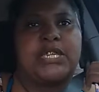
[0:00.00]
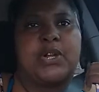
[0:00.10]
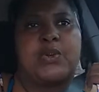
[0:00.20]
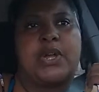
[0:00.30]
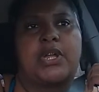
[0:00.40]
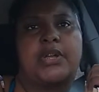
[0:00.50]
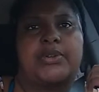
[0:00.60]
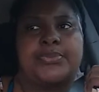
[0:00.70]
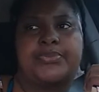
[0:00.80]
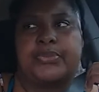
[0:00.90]
So
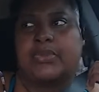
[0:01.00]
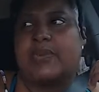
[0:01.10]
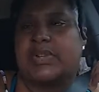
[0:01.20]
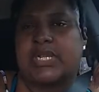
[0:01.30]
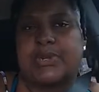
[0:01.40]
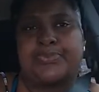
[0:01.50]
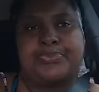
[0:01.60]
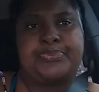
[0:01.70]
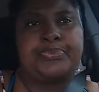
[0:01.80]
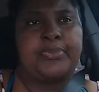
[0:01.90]
I'm just
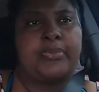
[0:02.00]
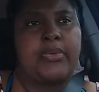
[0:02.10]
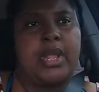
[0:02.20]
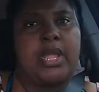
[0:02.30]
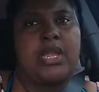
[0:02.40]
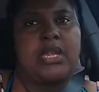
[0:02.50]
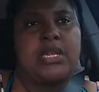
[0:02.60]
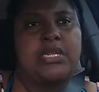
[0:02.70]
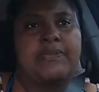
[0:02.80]
saying.